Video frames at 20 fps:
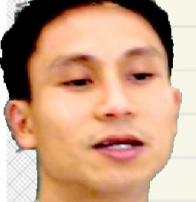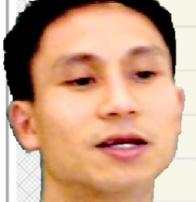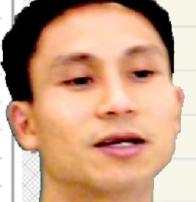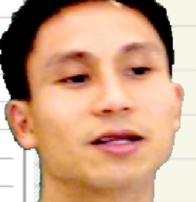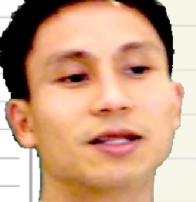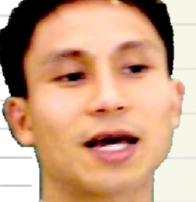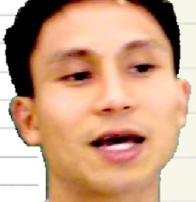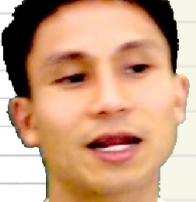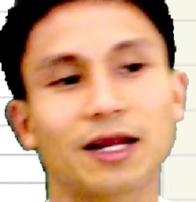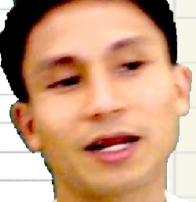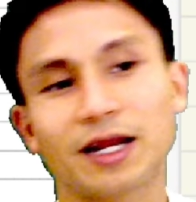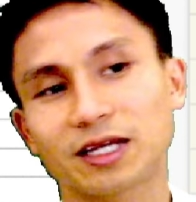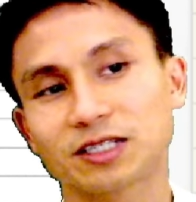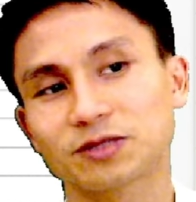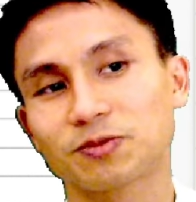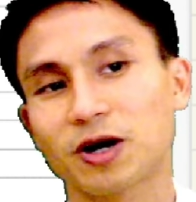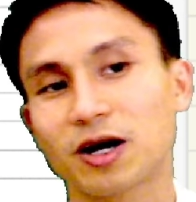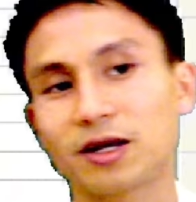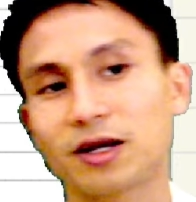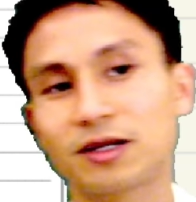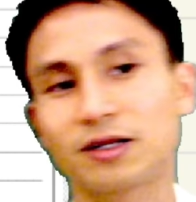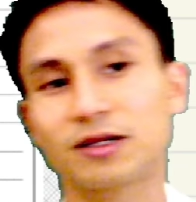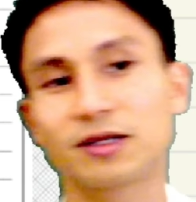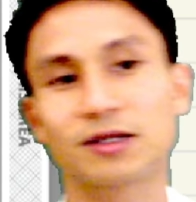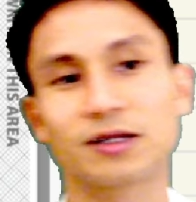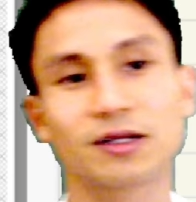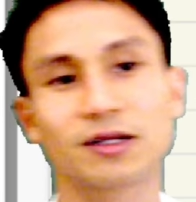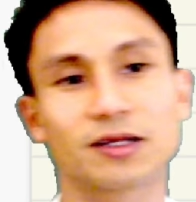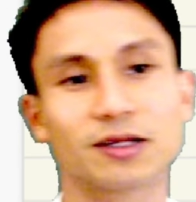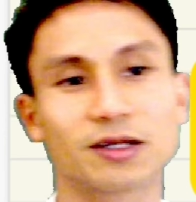That next part,
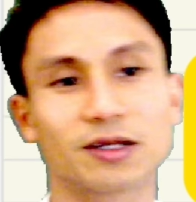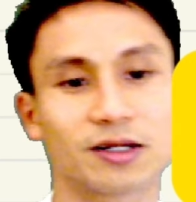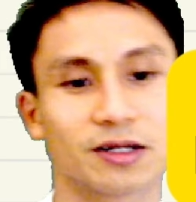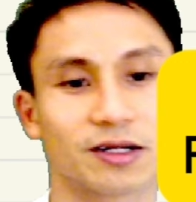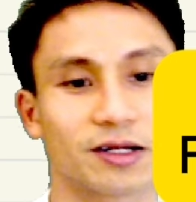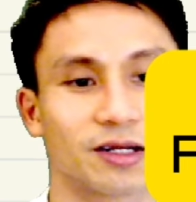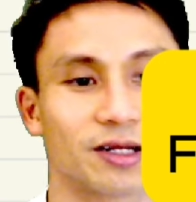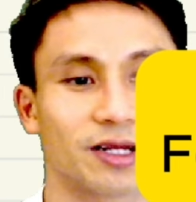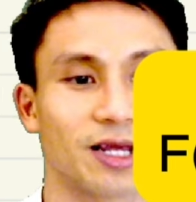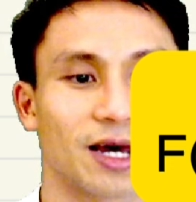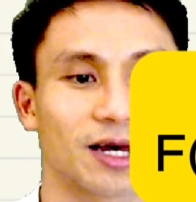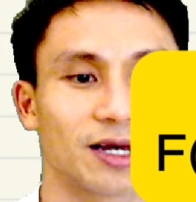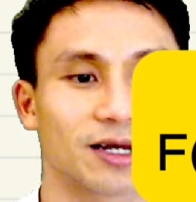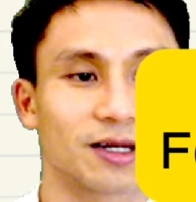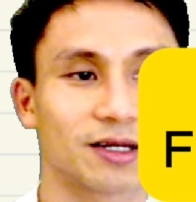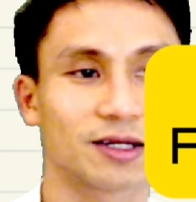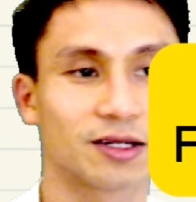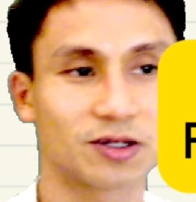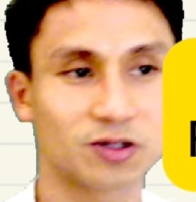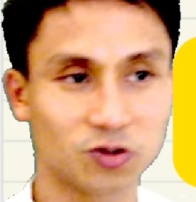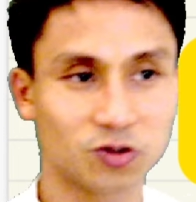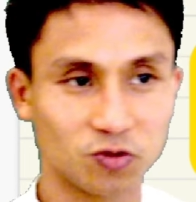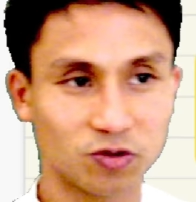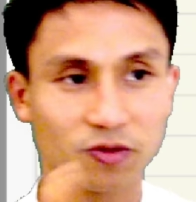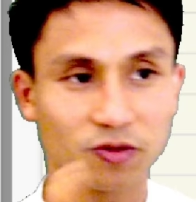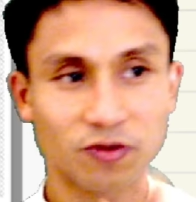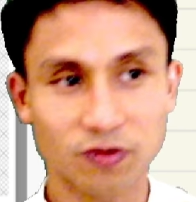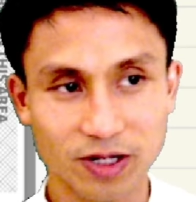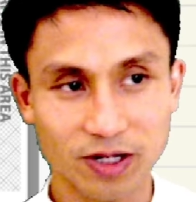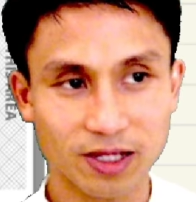yeah, 2 to
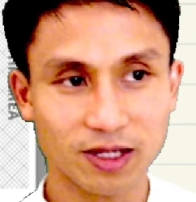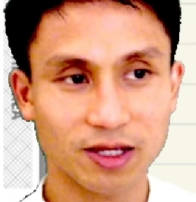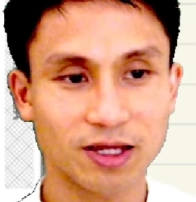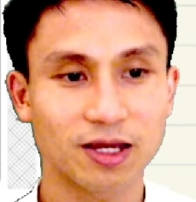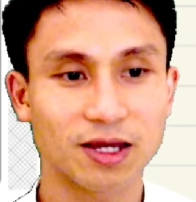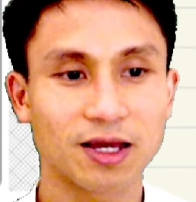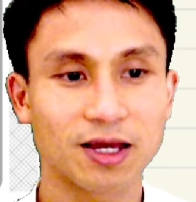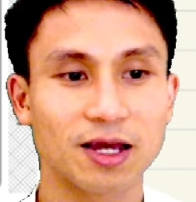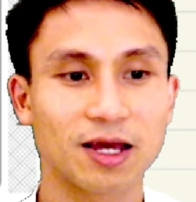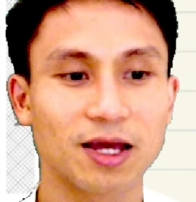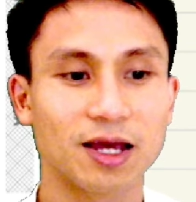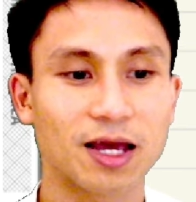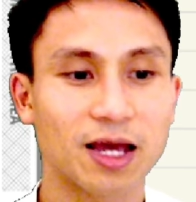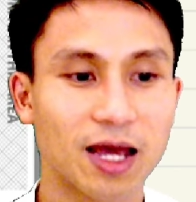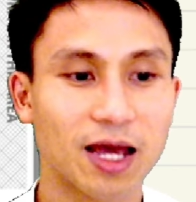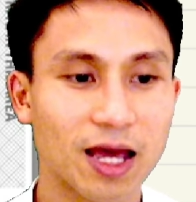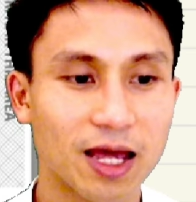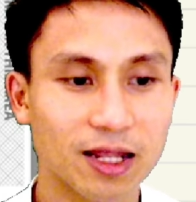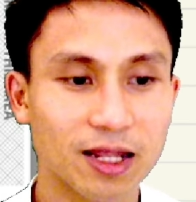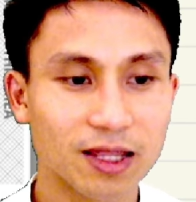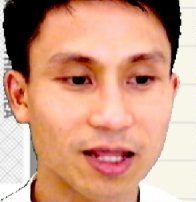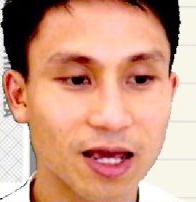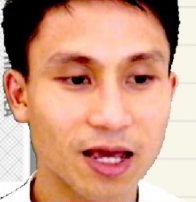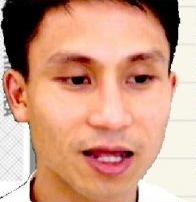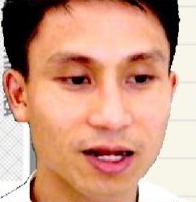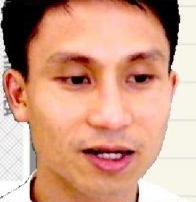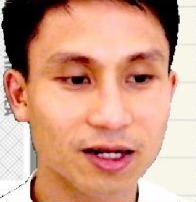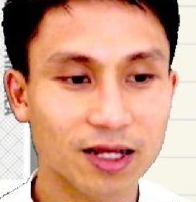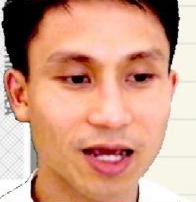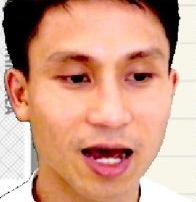3. And
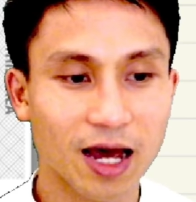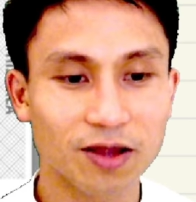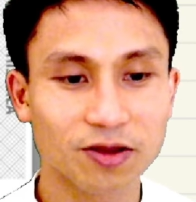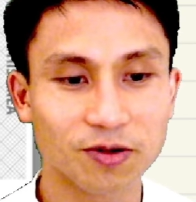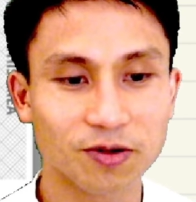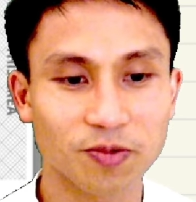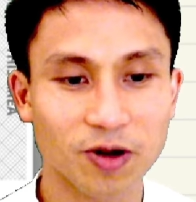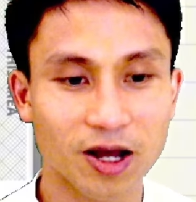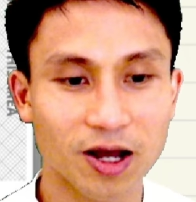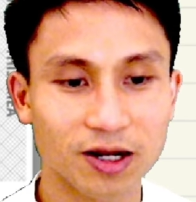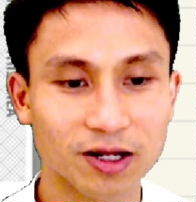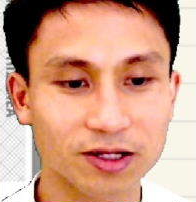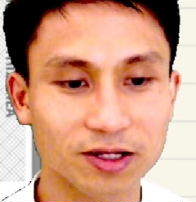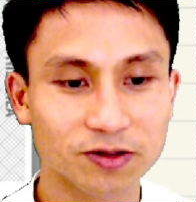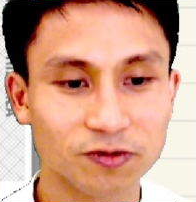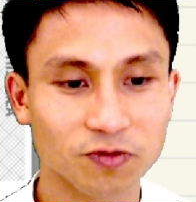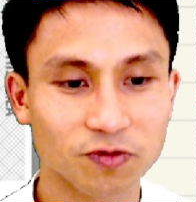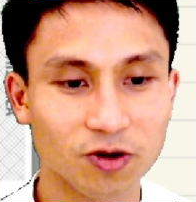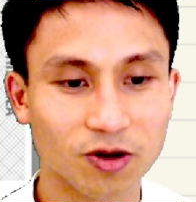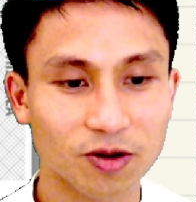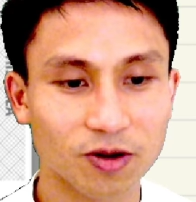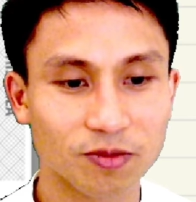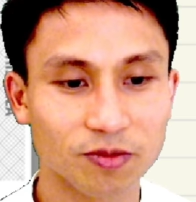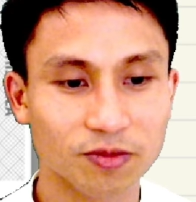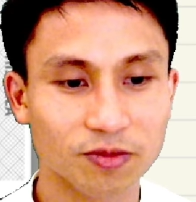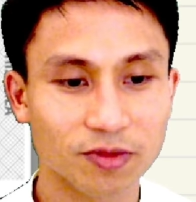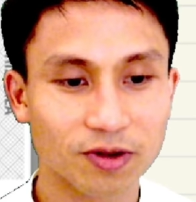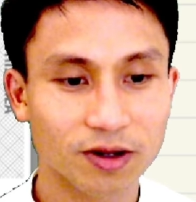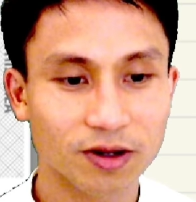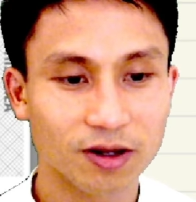then the other part is from
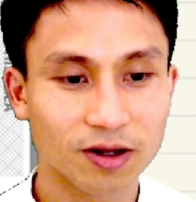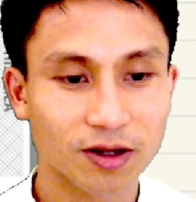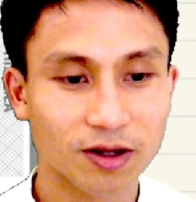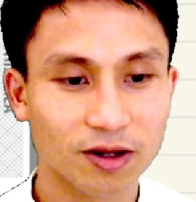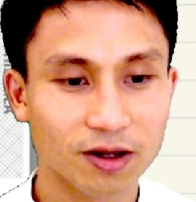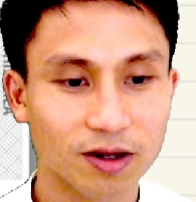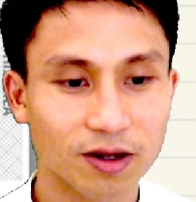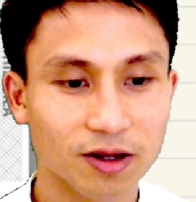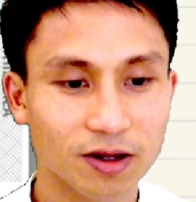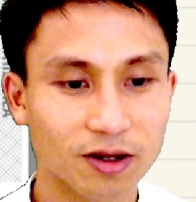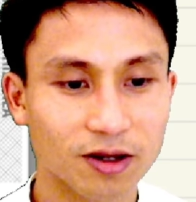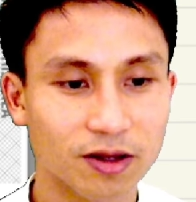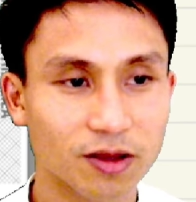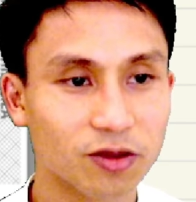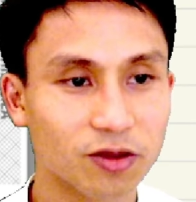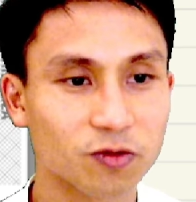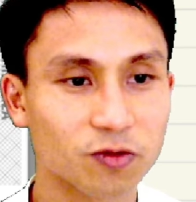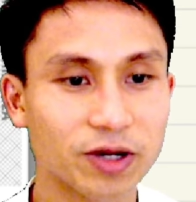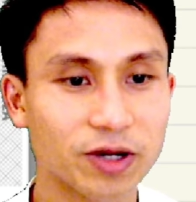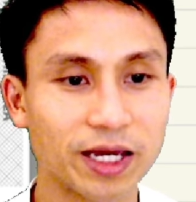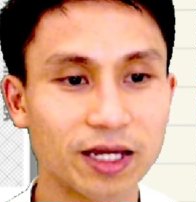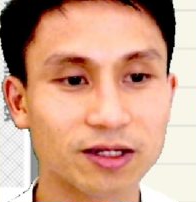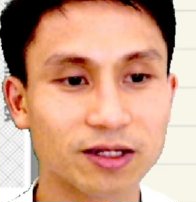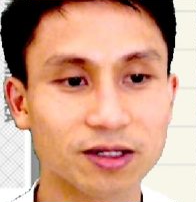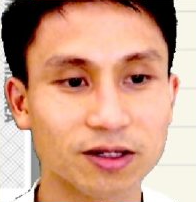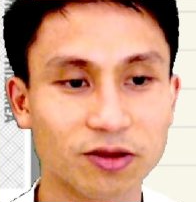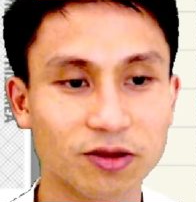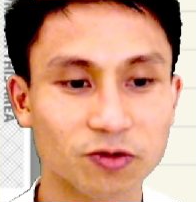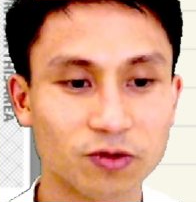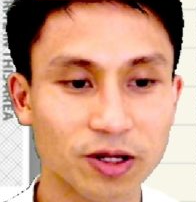3
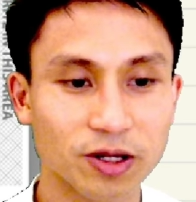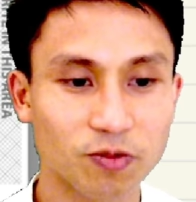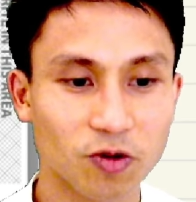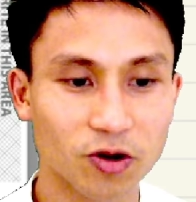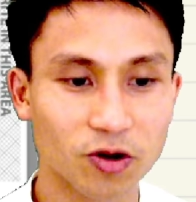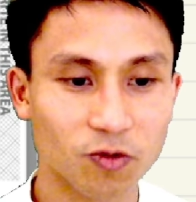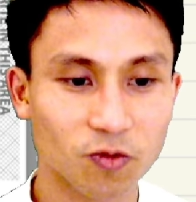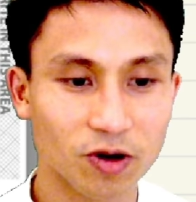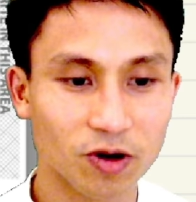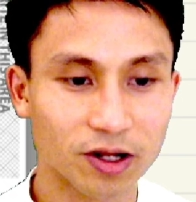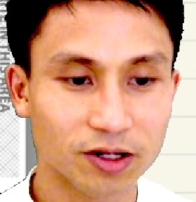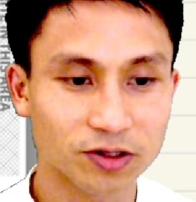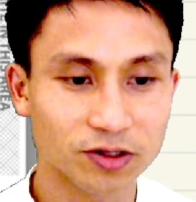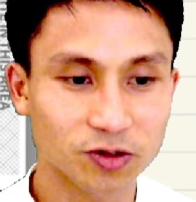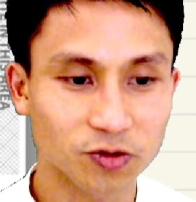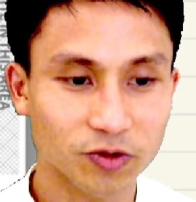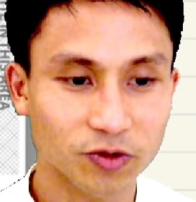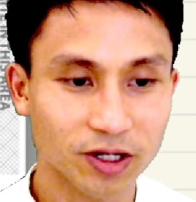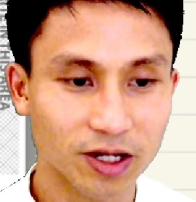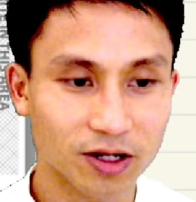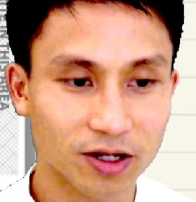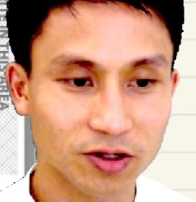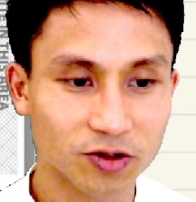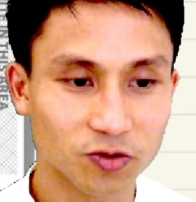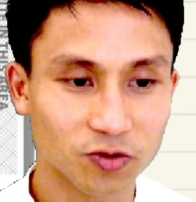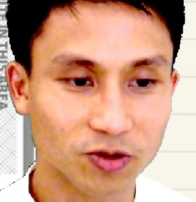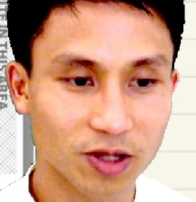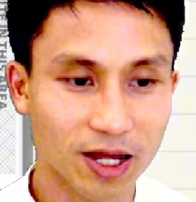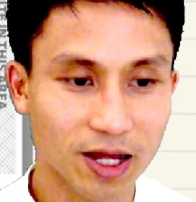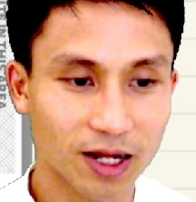to 3.1. So we got to do
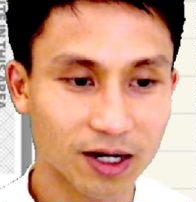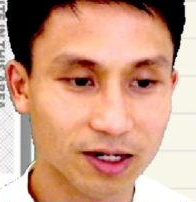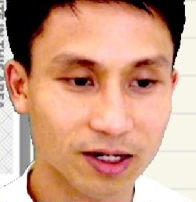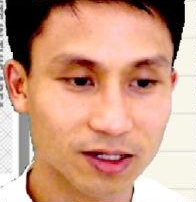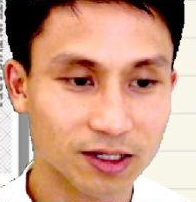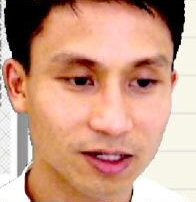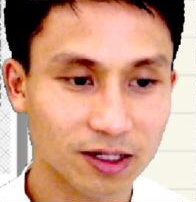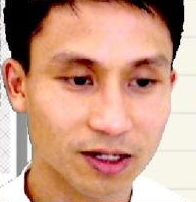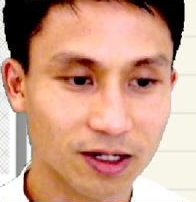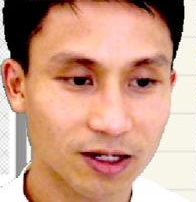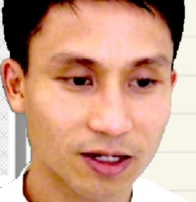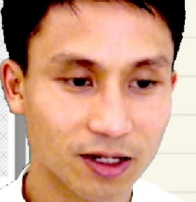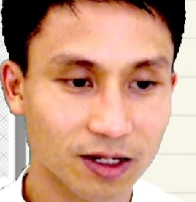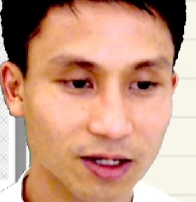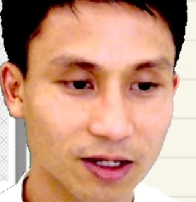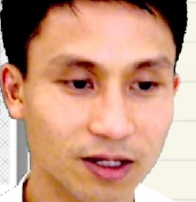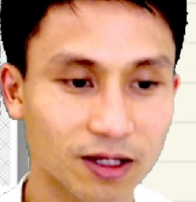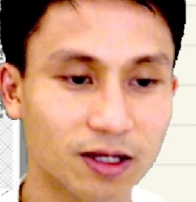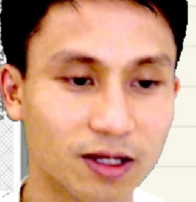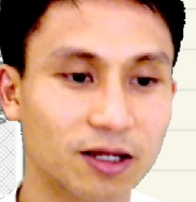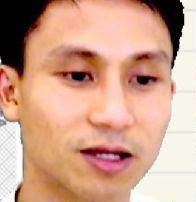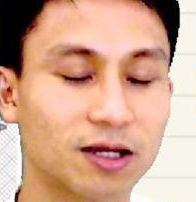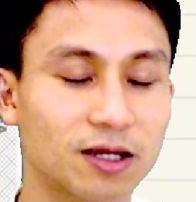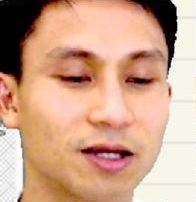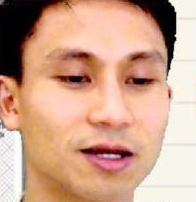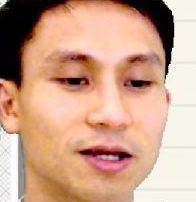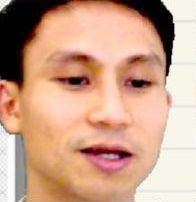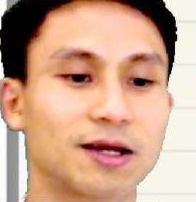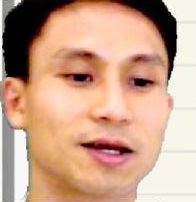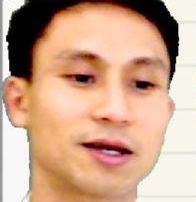that.
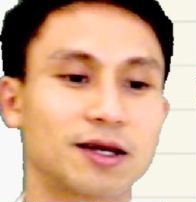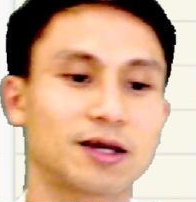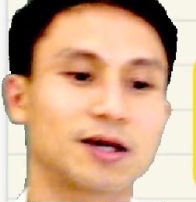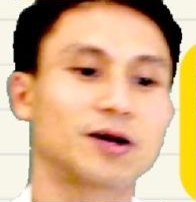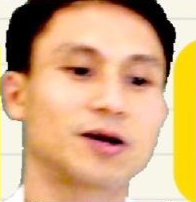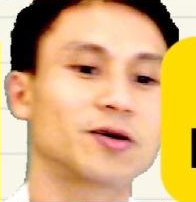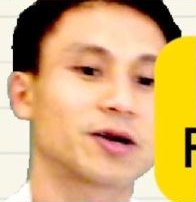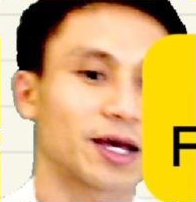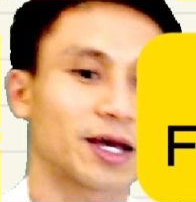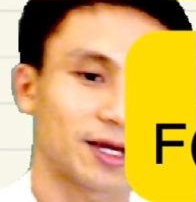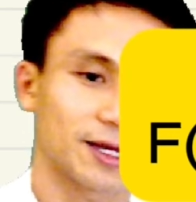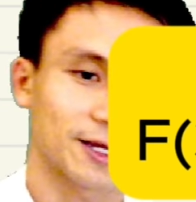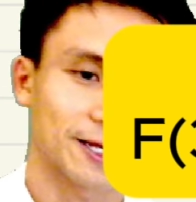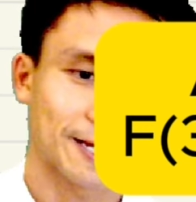Okay?